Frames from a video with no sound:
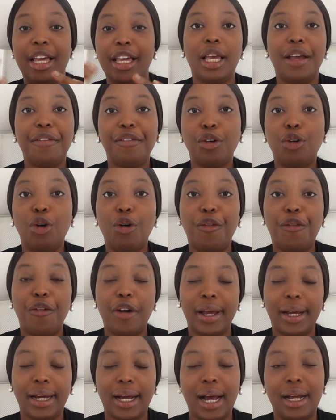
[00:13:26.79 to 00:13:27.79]
If you go
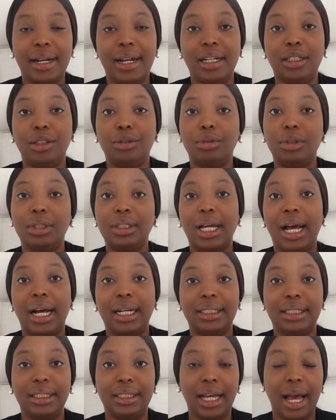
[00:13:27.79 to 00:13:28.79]
for a car that the road
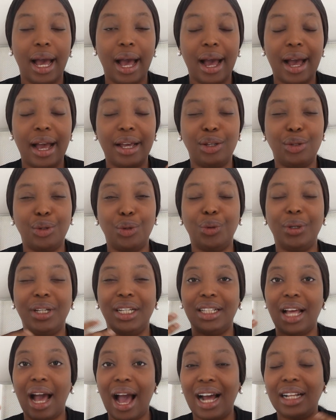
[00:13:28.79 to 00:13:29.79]
tax is high,
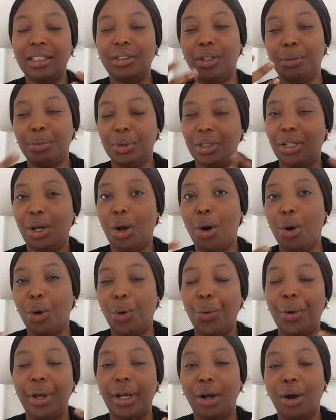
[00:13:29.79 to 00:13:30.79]
it adds up to the
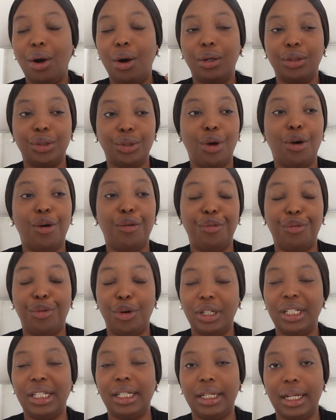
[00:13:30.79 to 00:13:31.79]
ongoing cost of
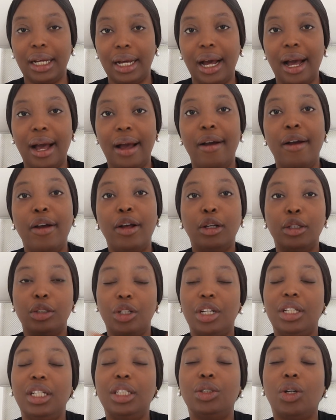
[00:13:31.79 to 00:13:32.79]
running the car.
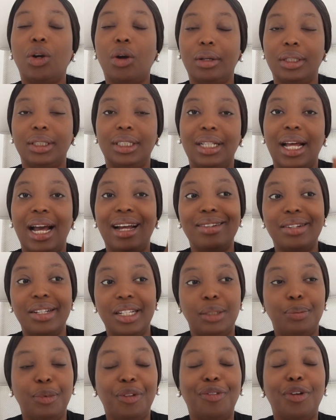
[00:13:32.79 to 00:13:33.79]
So you need to consider
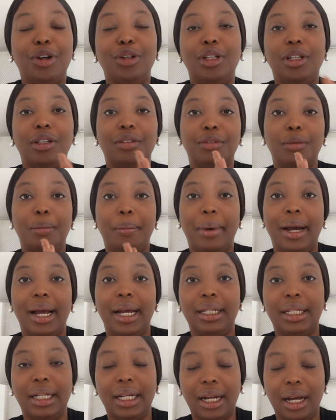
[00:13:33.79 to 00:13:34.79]
this before you even
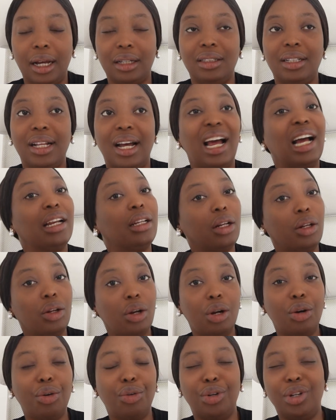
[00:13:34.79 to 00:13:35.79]
buy the car, so that at the
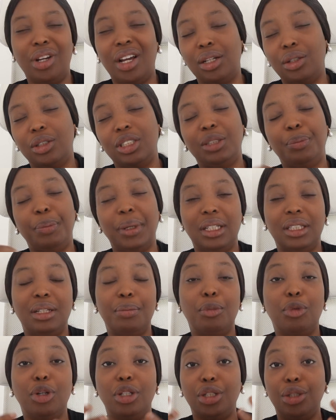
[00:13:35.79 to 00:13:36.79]
long run, you're not
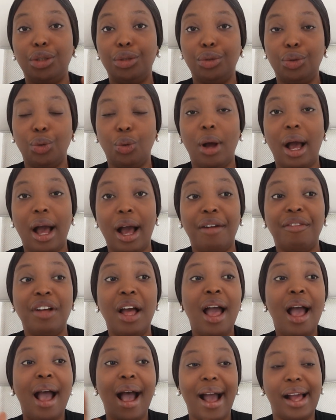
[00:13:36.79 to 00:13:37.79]
spending money you don't have.
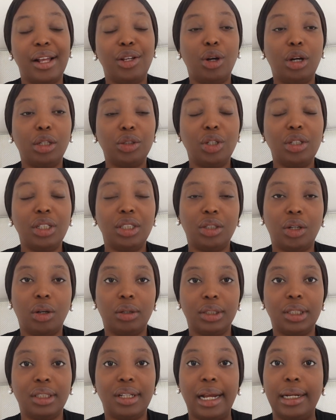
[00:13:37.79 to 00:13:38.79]
And you also need to
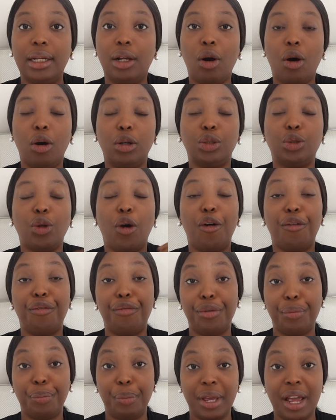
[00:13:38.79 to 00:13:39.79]
consider the cost
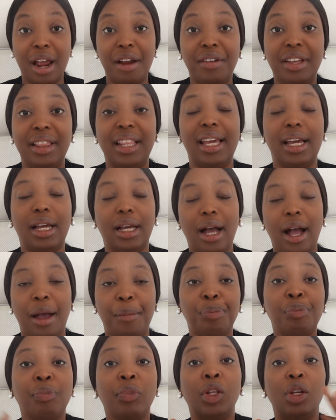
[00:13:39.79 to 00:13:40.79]
of repairing a
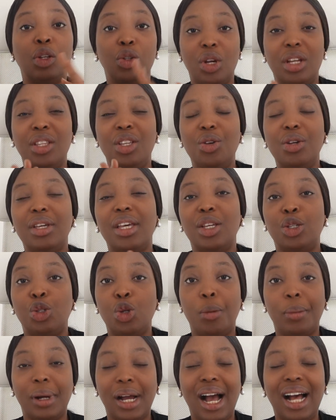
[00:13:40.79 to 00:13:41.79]
car. So in the UK,
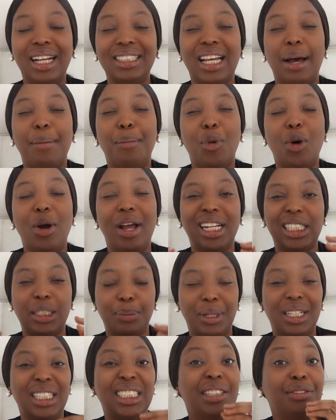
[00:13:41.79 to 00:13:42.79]
some cars are more
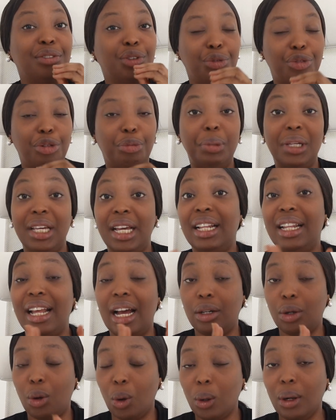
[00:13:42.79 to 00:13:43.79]
expensive to repair
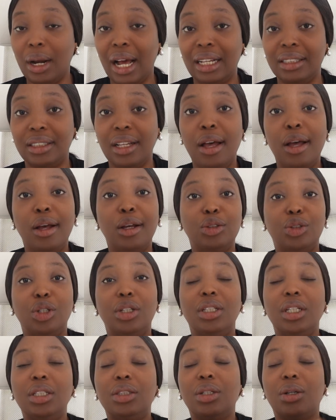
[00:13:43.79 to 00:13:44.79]
than others. So
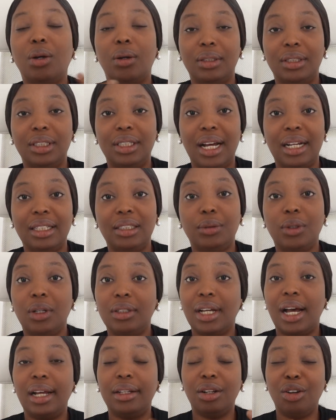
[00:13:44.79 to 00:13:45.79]
you need to consider this,
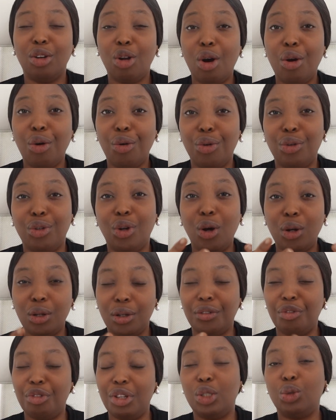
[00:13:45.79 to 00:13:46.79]
because at the long run, all
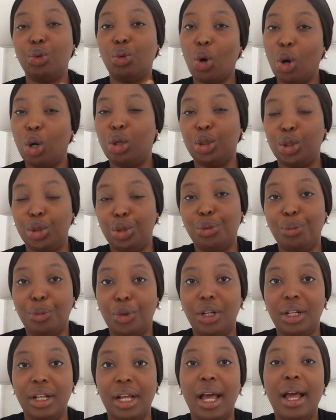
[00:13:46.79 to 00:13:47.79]
of this will cost you
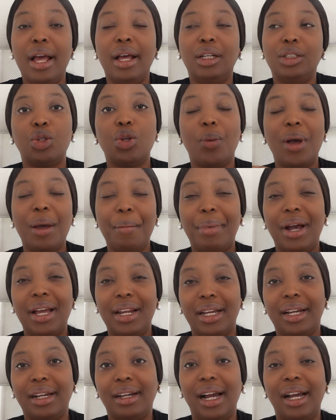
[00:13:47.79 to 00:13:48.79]
money. So when
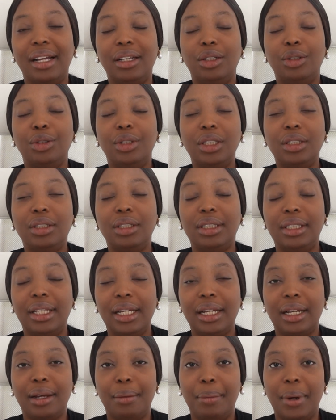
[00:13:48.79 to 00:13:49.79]
buying a car, you need to
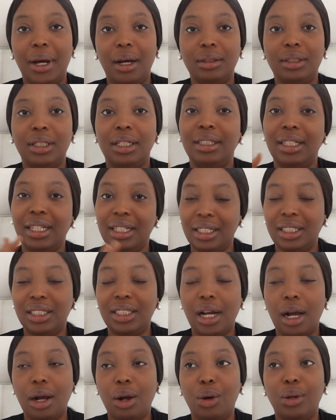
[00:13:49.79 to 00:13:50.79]
think about the
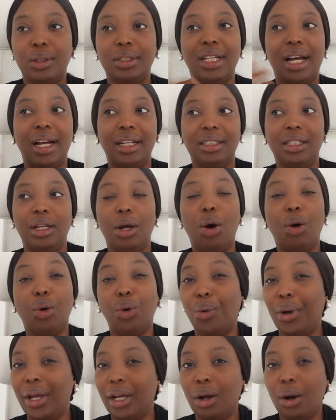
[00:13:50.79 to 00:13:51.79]
initial cost and the
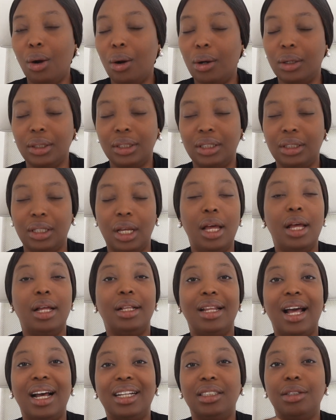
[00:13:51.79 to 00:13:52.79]
ongoing cost.
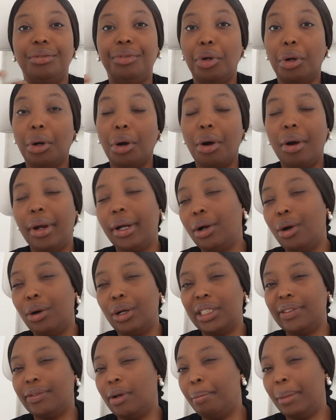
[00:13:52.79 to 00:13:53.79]
That's the recurring
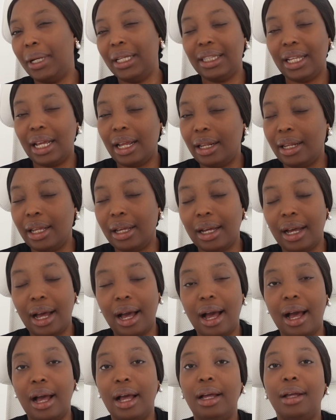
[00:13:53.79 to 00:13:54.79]
cost for maintaining the
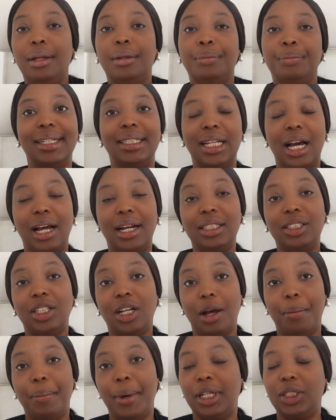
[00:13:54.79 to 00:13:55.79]
car. Now let's
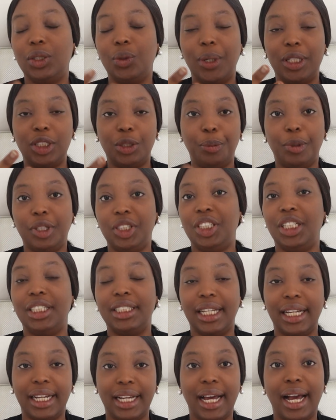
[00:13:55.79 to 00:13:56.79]
talk about where to purchase
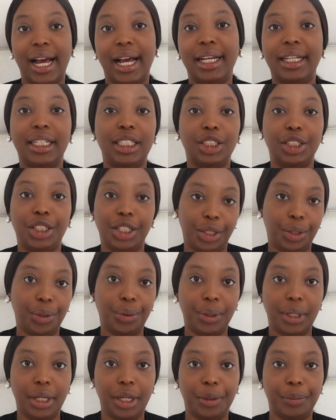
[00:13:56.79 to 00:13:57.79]
a car in the
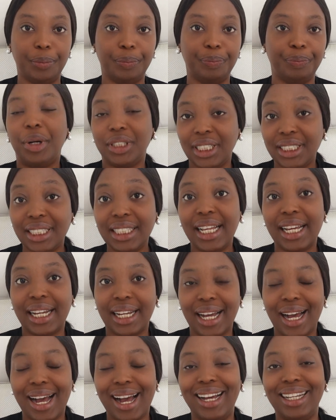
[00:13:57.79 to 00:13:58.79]
UK. Purchasing a
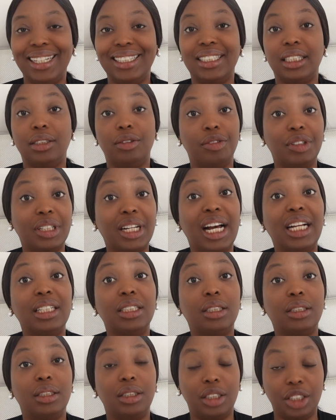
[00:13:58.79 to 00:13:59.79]
car is a
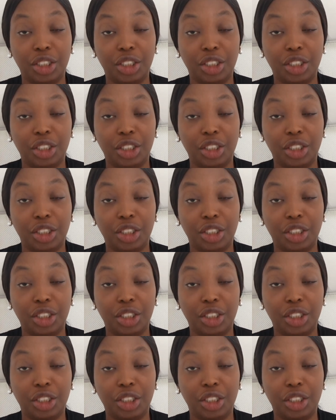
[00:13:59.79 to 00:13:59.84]
significant